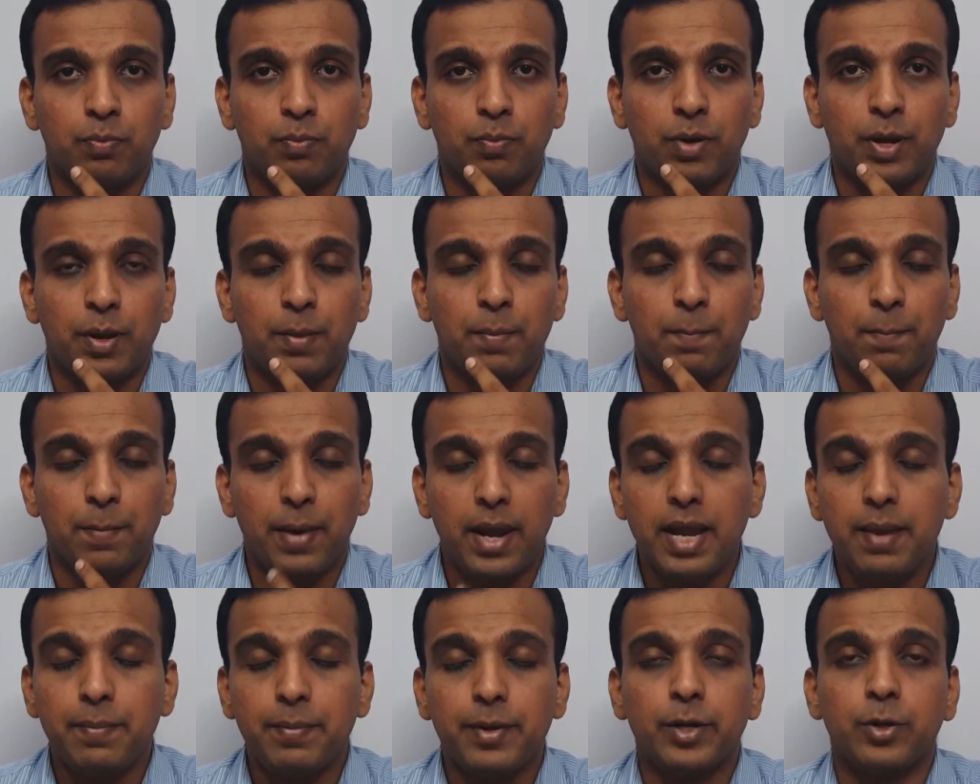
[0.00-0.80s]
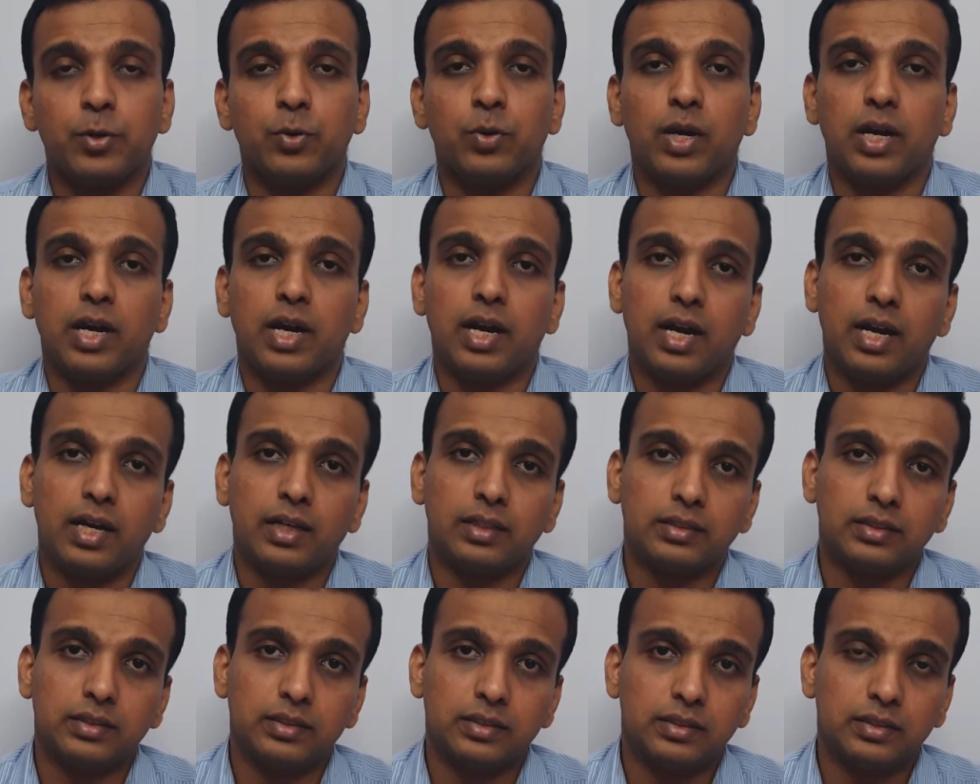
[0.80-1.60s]
imbibe into our
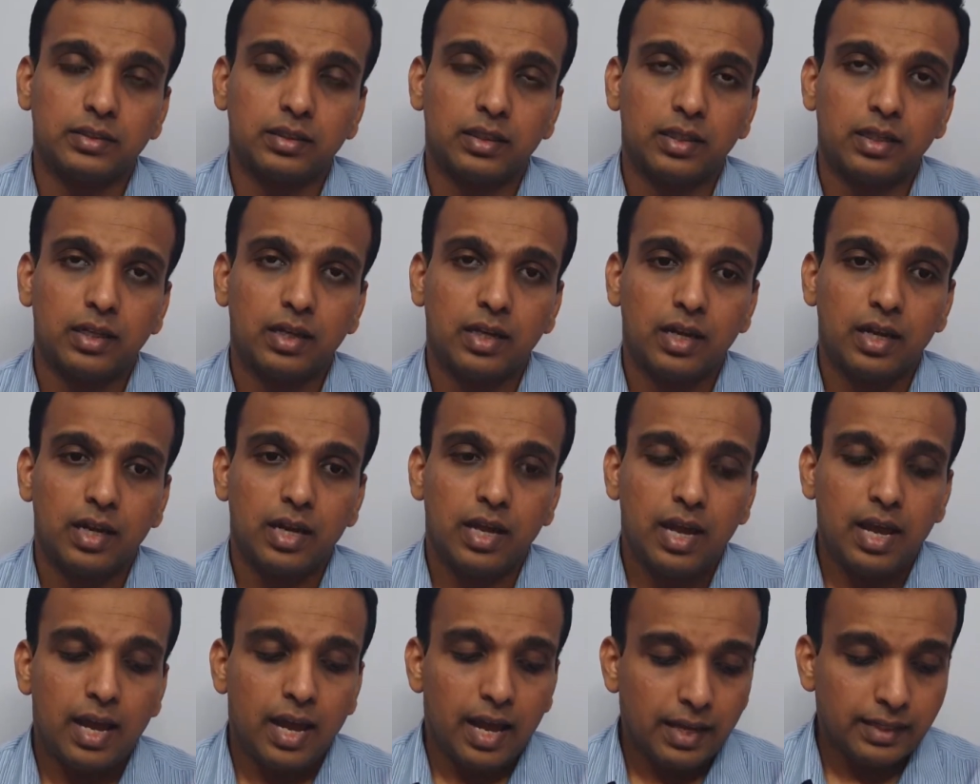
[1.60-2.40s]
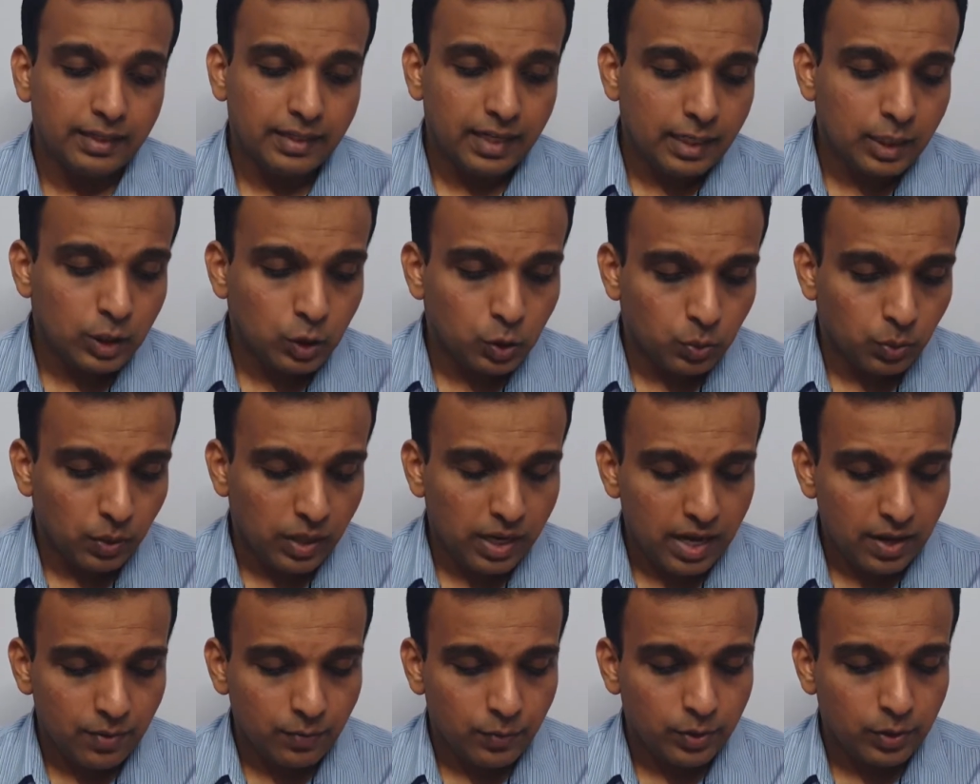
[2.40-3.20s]
hearts. And that is
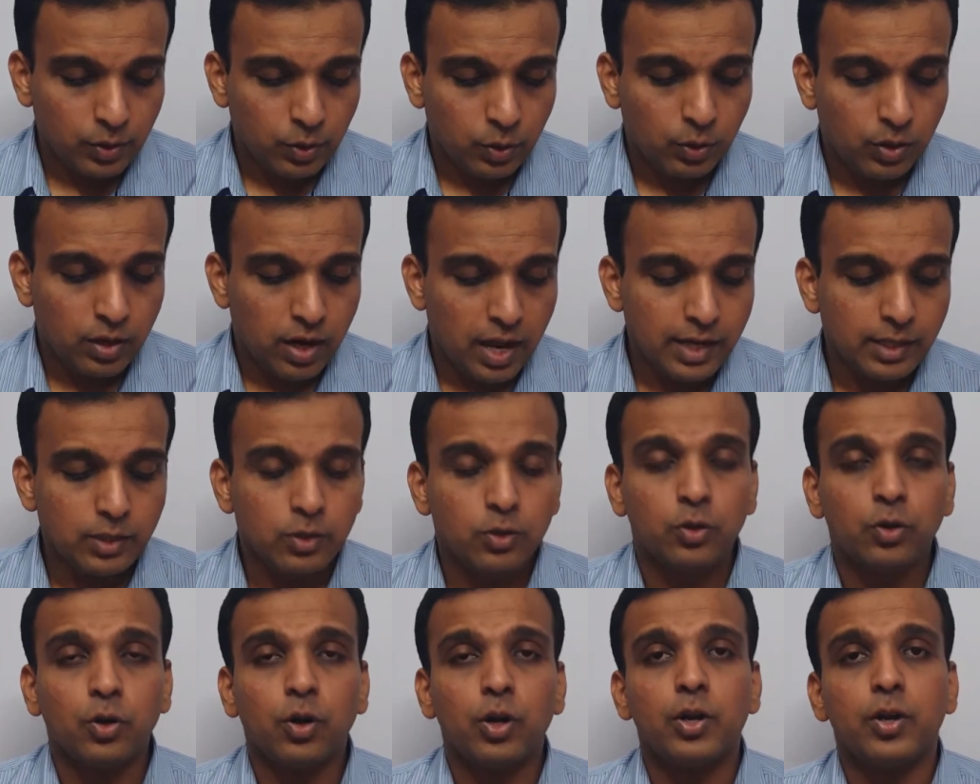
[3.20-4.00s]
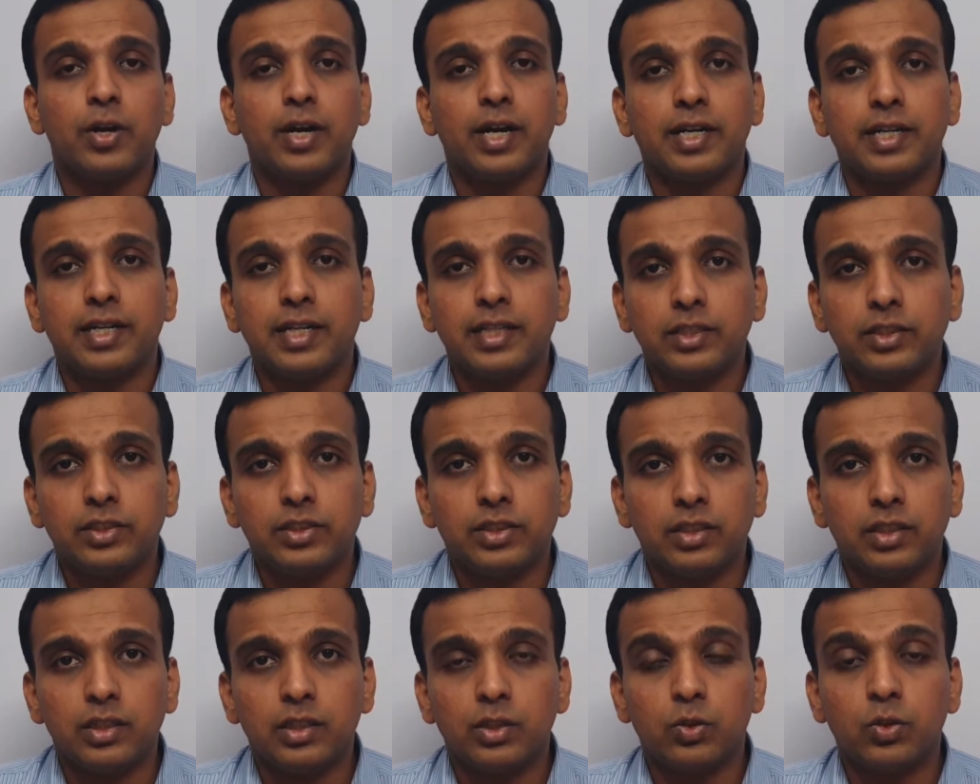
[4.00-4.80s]
why I would like to draw your
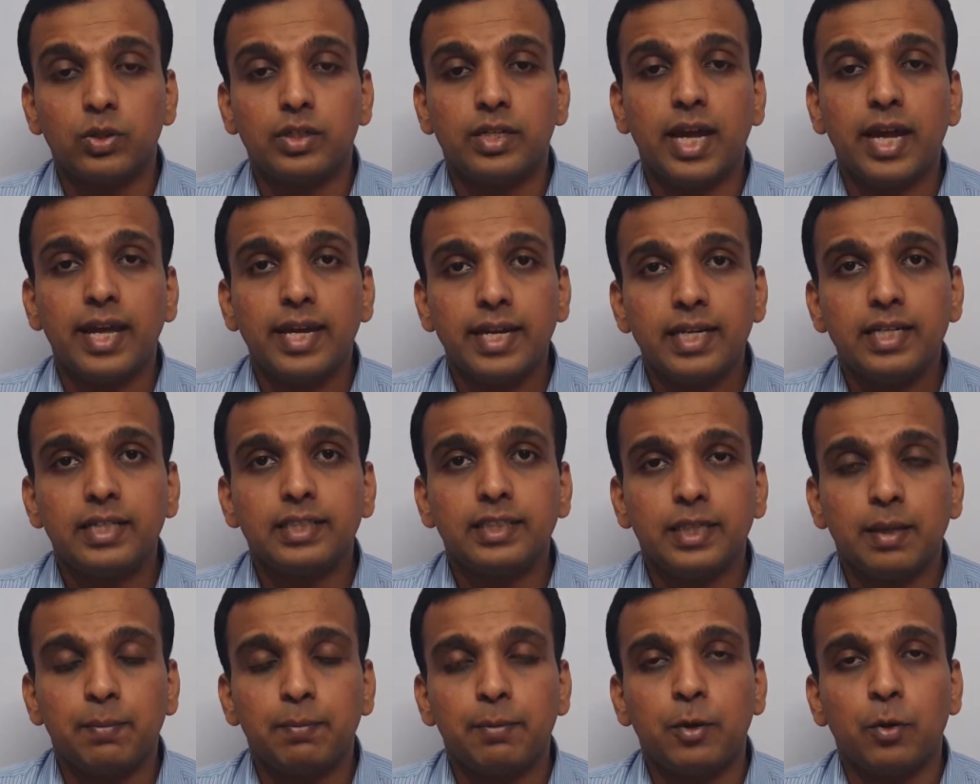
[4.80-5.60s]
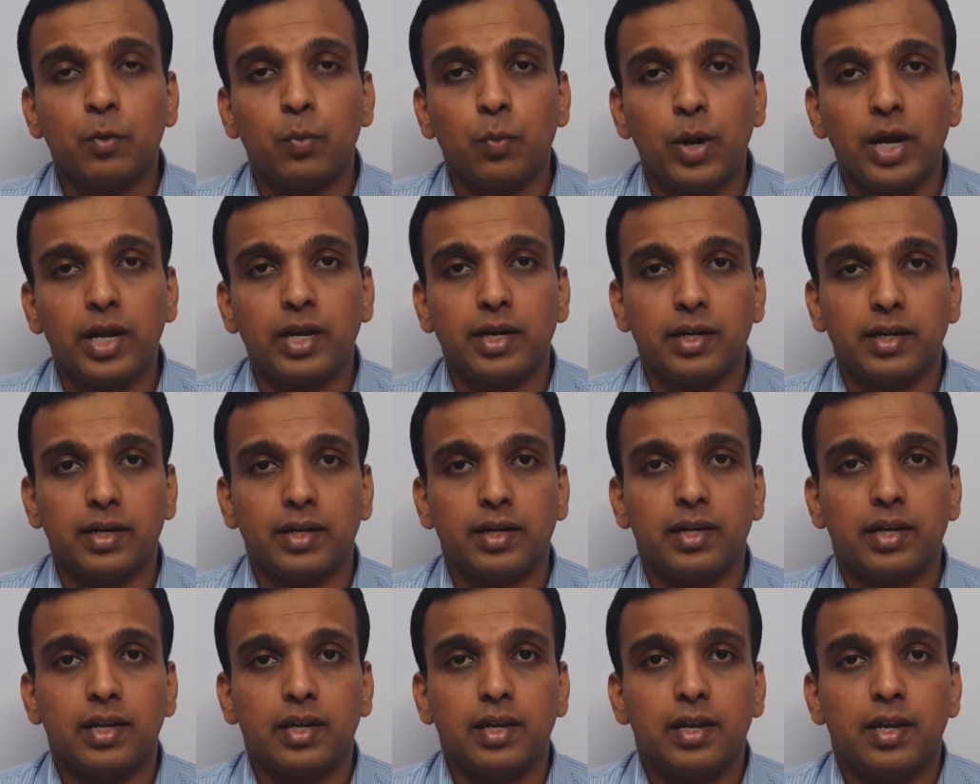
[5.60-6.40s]
attention to Daniel chapter 1,